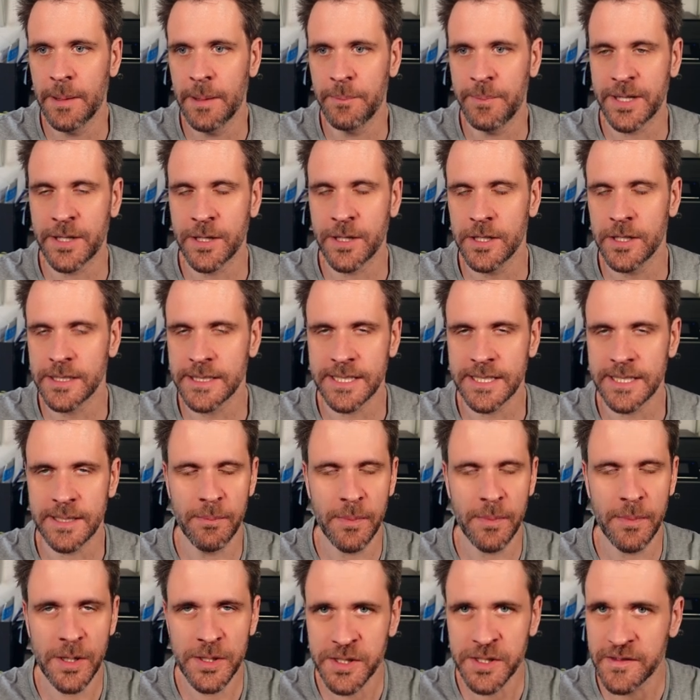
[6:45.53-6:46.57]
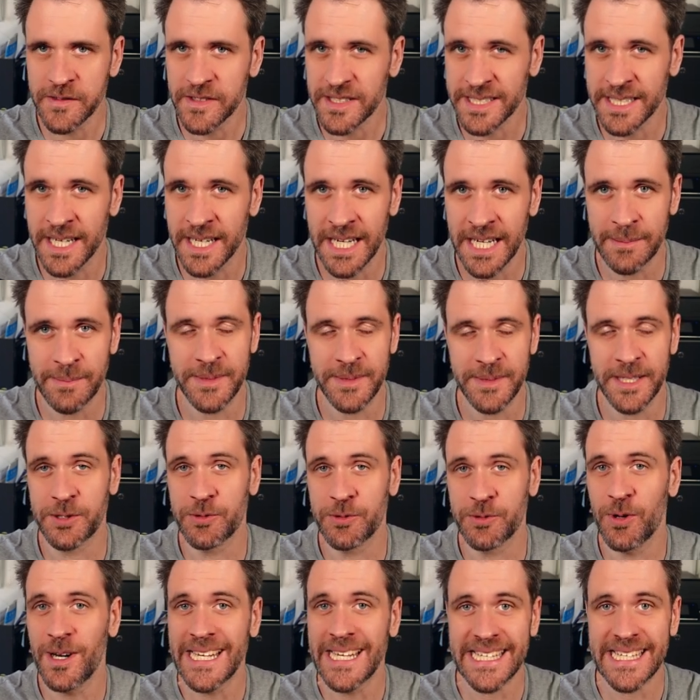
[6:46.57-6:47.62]
Because most of the time it
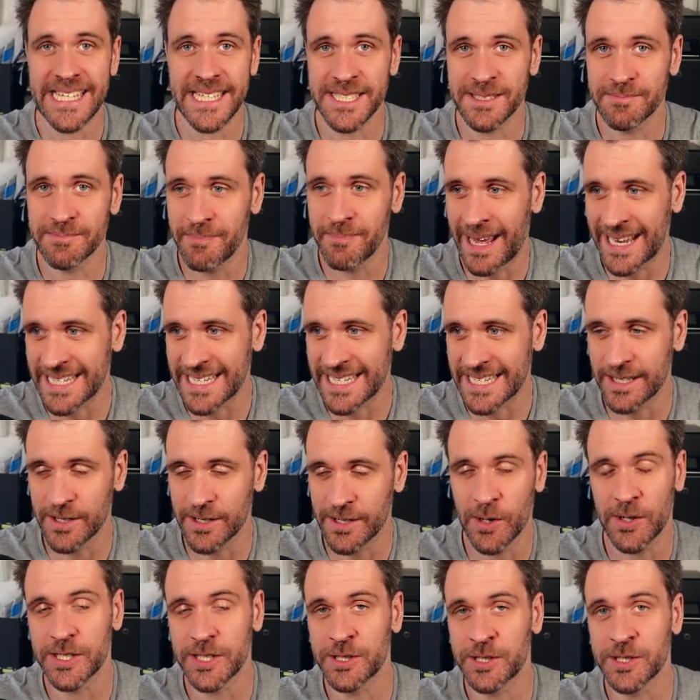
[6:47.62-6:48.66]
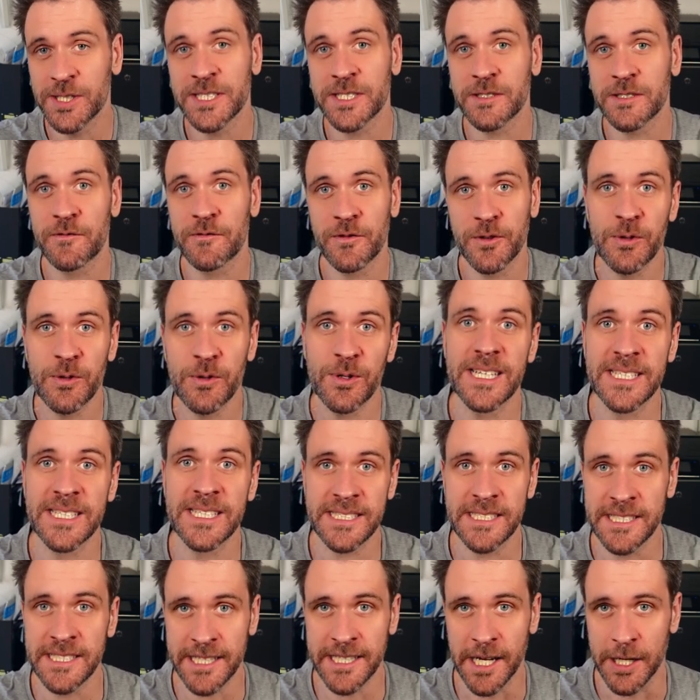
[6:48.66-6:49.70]
really doesn't matter, or it's just a fruitless
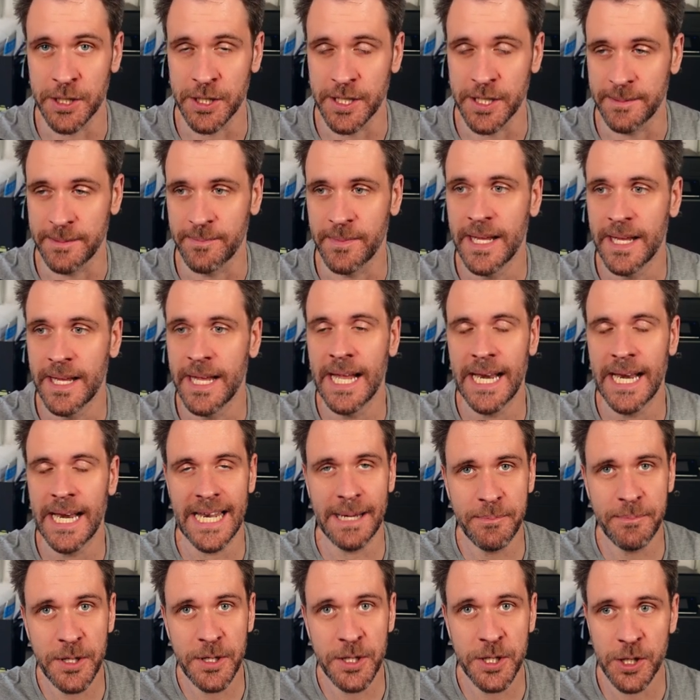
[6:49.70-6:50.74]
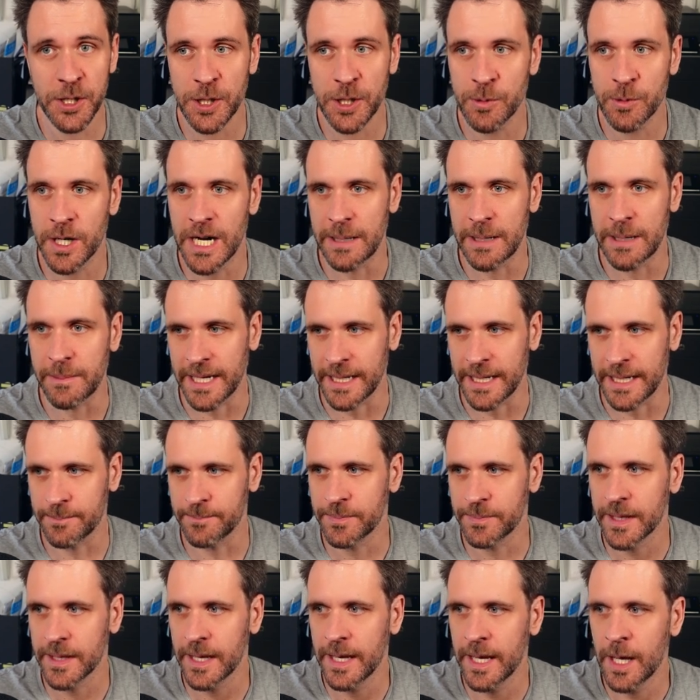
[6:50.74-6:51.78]
discussion. Let me show you what I mean.
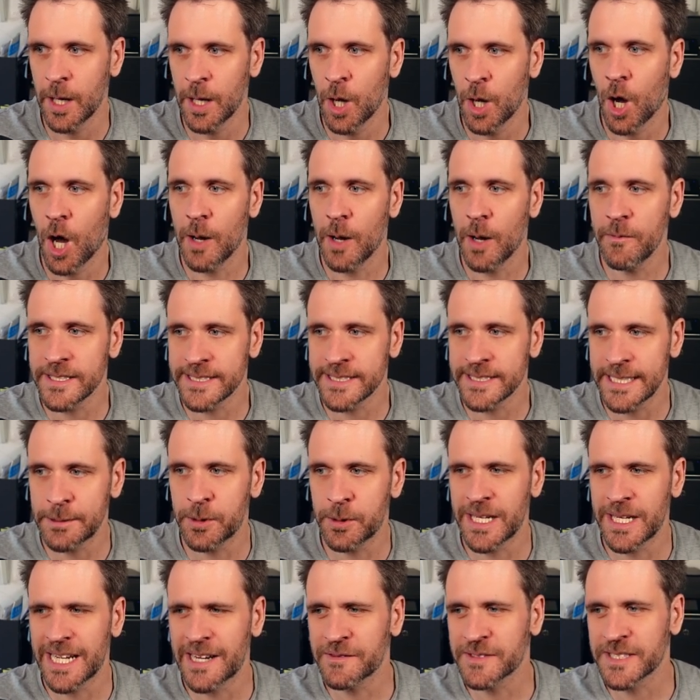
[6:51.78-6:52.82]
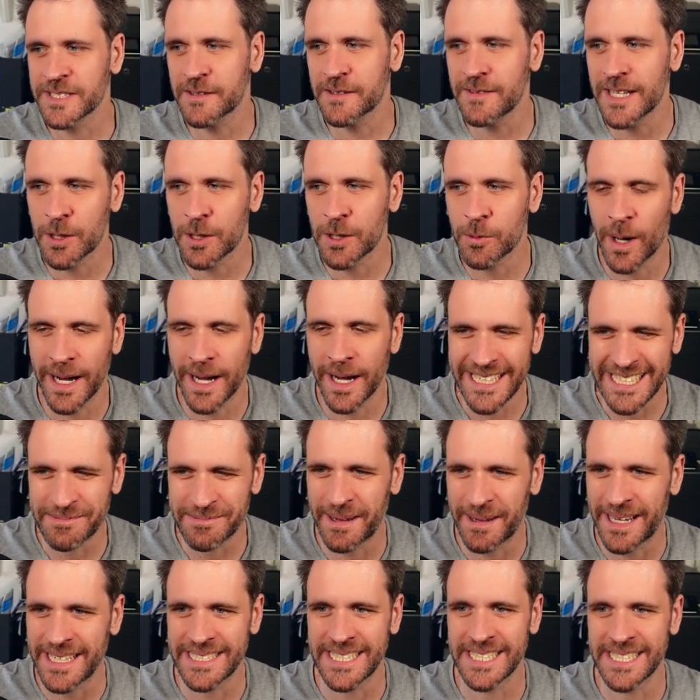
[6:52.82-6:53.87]
Obviously, when you have stuff like white
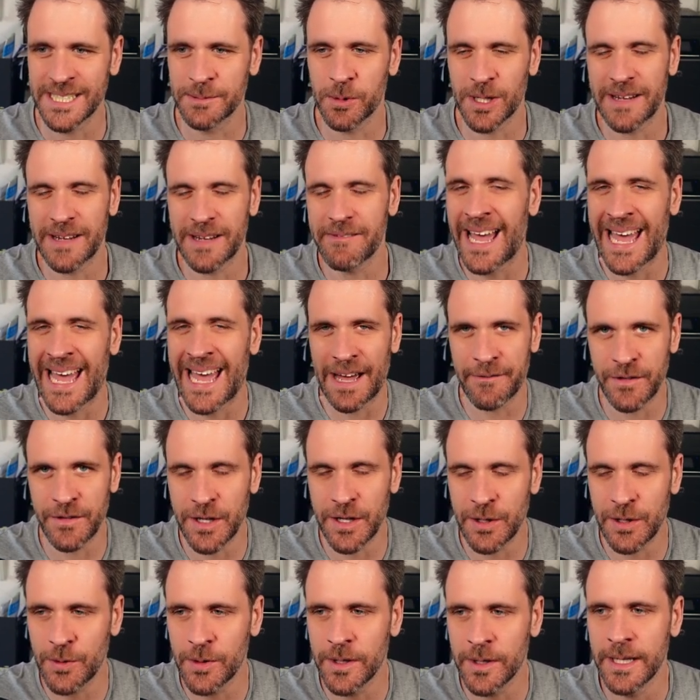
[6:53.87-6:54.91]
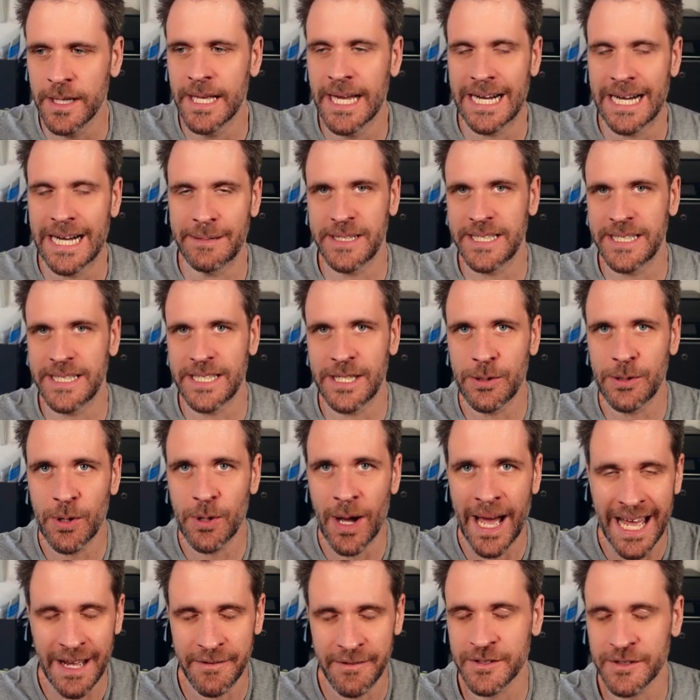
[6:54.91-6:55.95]
spaces and whatever have you, you
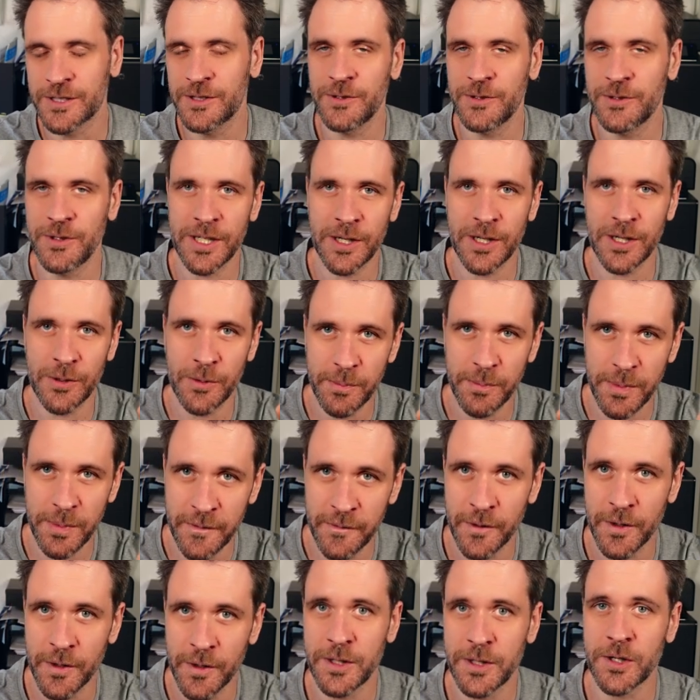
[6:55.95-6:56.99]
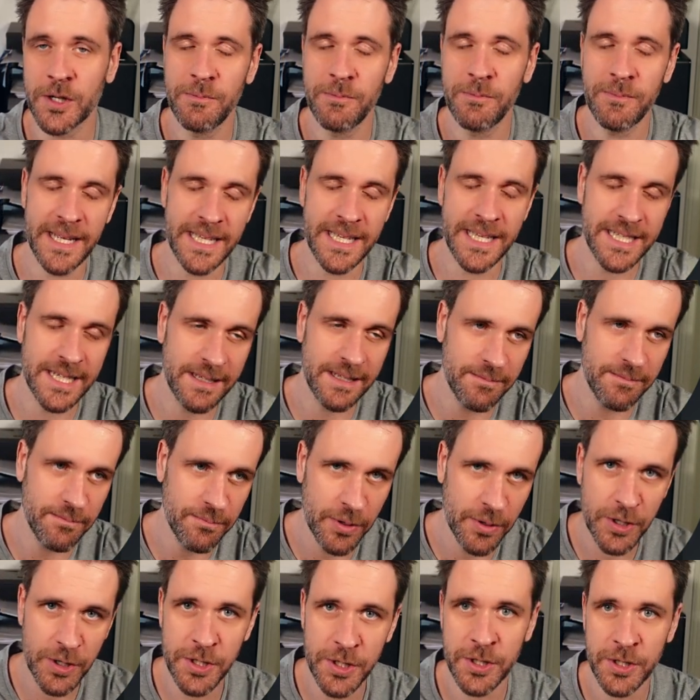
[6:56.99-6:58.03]
have to, before you commit and
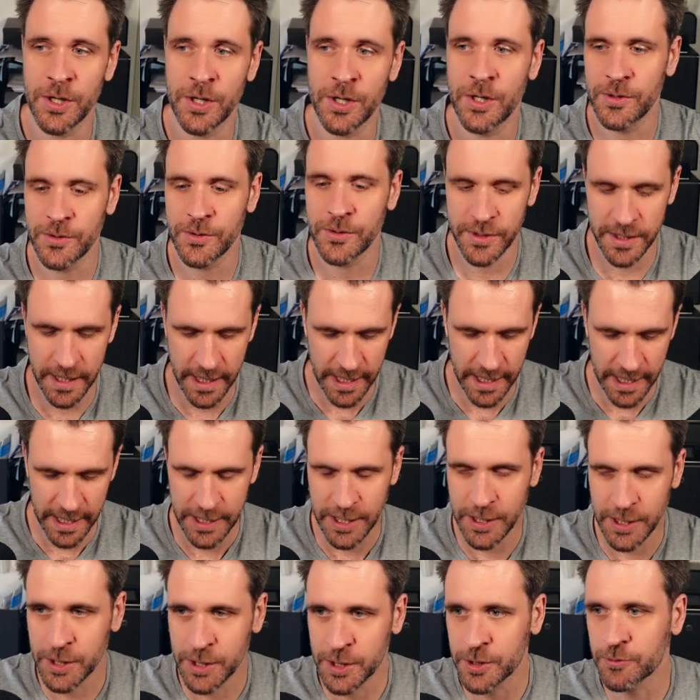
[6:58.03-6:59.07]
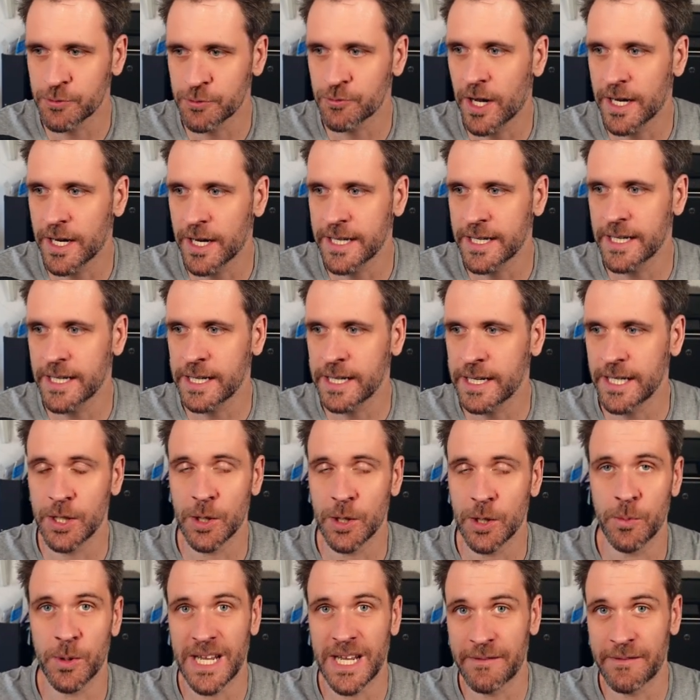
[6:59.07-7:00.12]
push code, you should run,
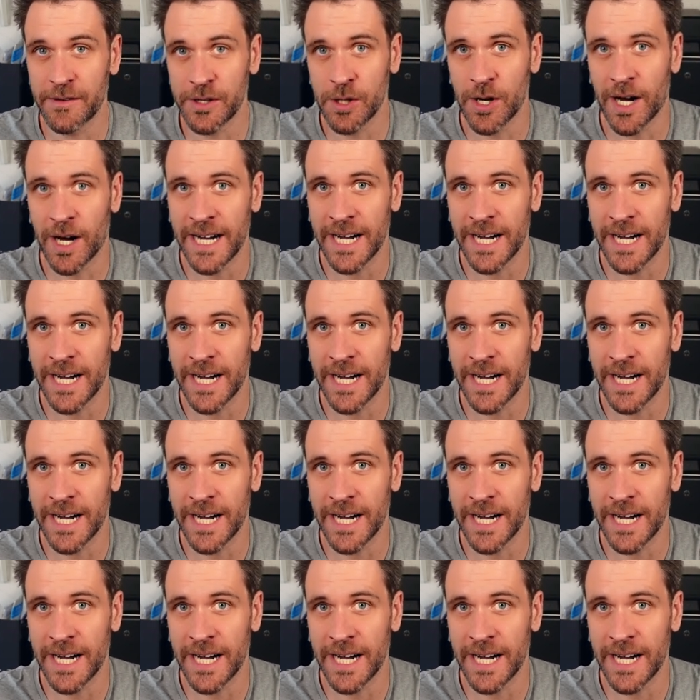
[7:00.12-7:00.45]
whatever your